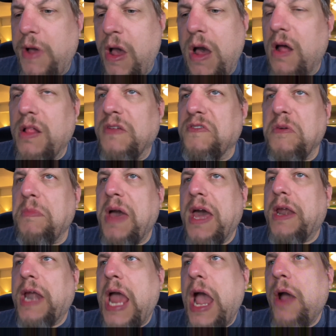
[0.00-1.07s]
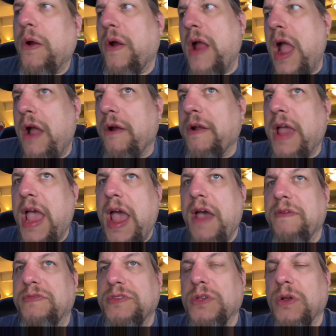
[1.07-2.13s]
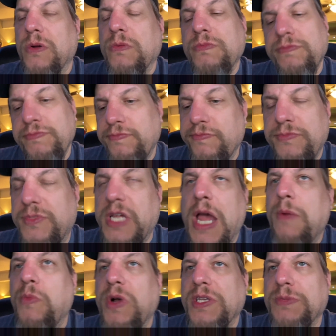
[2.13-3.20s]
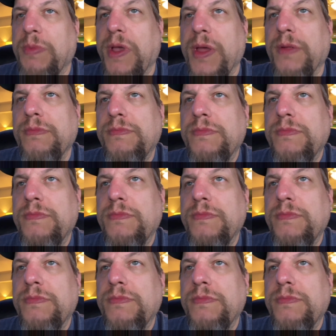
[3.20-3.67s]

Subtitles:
all of about an hour, hour and a half. So time well spent.